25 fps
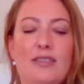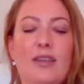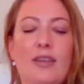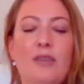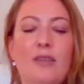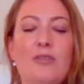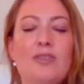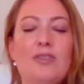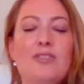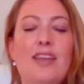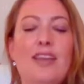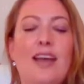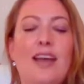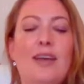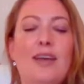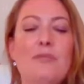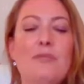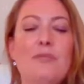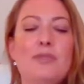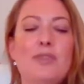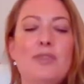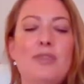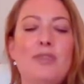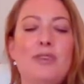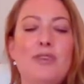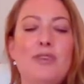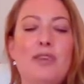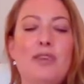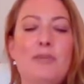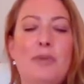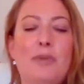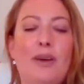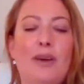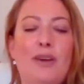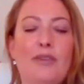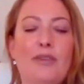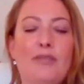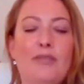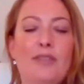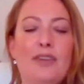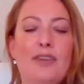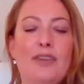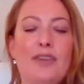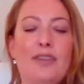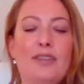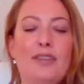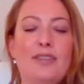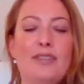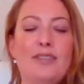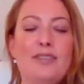know that's absolutely
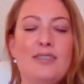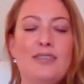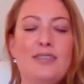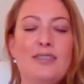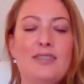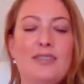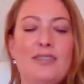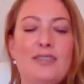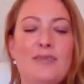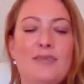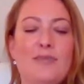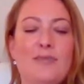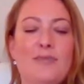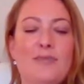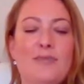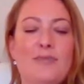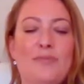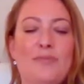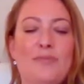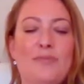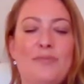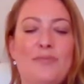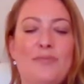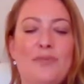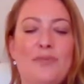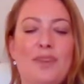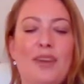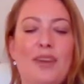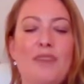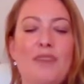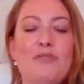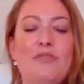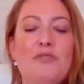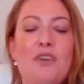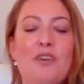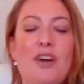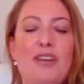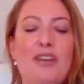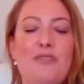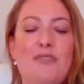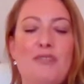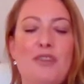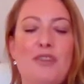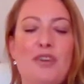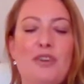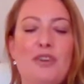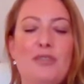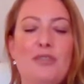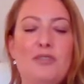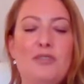perfect and right
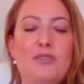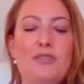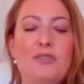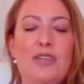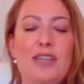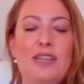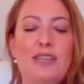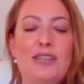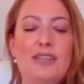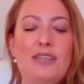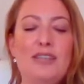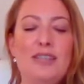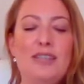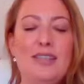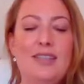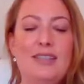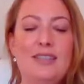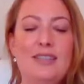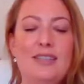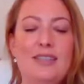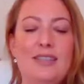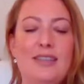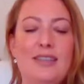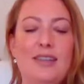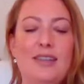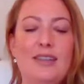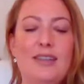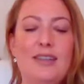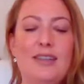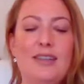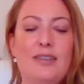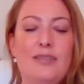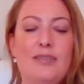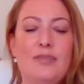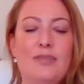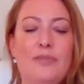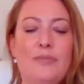for you to release it today.